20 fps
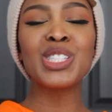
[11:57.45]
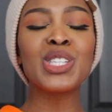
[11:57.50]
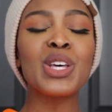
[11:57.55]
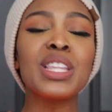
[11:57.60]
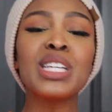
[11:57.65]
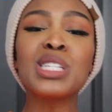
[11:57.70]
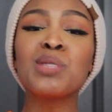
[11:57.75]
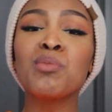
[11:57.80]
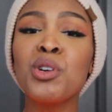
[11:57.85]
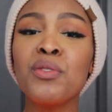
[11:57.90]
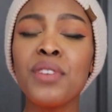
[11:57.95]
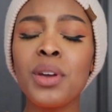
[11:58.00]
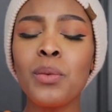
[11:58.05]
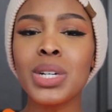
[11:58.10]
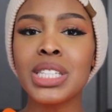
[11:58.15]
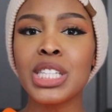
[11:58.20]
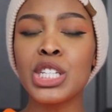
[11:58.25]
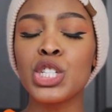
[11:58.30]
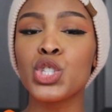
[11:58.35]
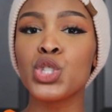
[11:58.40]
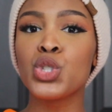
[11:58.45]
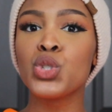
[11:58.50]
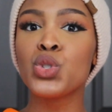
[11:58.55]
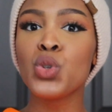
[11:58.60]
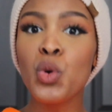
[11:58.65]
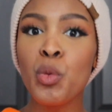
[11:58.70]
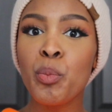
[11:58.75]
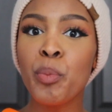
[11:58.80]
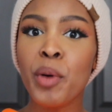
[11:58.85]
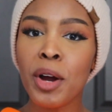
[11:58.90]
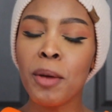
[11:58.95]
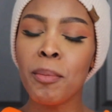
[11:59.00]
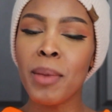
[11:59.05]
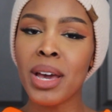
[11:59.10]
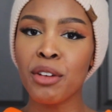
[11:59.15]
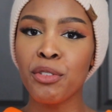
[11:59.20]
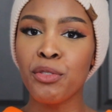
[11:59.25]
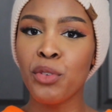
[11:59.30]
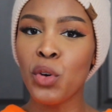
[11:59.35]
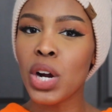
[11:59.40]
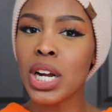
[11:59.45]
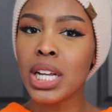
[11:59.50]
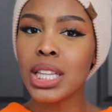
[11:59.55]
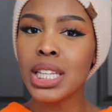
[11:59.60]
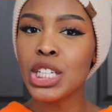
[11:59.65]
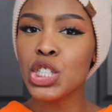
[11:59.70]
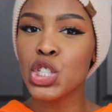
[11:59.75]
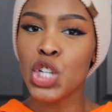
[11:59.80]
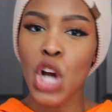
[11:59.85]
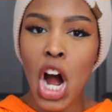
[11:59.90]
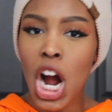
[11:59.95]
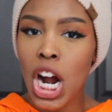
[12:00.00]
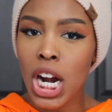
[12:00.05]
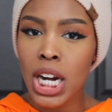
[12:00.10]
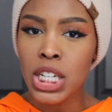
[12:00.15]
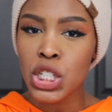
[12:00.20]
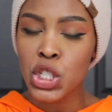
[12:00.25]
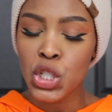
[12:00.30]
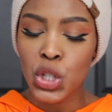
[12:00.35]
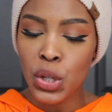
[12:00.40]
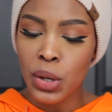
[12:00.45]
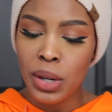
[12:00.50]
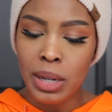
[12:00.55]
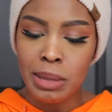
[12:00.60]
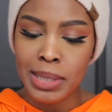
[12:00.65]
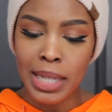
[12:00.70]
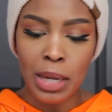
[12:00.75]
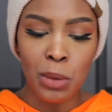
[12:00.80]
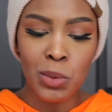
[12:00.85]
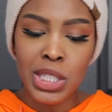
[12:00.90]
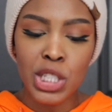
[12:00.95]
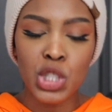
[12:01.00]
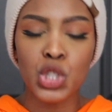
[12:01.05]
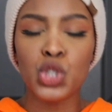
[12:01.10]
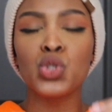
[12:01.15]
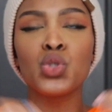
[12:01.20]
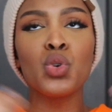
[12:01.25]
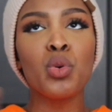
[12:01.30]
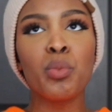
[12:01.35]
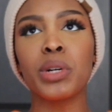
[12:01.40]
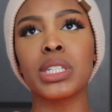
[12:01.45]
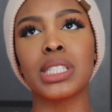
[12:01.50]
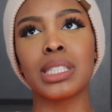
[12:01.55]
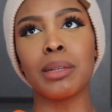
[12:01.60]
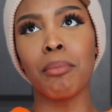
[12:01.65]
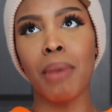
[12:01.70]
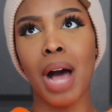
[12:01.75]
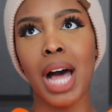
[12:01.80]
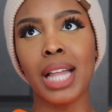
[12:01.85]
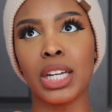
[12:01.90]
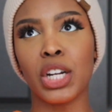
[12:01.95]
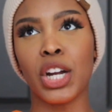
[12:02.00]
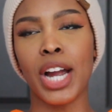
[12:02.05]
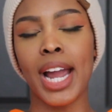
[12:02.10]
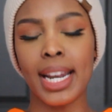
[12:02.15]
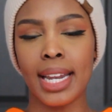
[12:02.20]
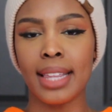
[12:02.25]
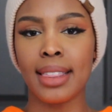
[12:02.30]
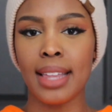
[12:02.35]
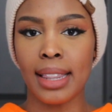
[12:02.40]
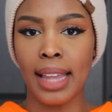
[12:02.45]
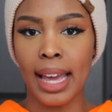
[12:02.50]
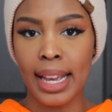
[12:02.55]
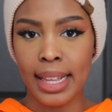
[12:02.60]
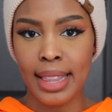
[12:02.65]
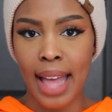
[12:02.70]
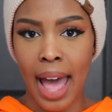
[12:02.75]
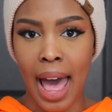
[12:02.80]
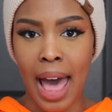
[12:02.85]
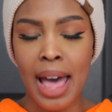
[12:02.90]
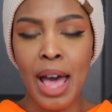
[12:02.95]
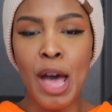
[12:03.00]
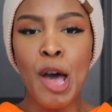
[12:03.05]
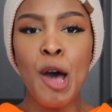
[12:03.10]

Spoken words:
So this movie wasn't super metaphorically charged, you know what I'm saying? It wasn't super symbolic or anything like that.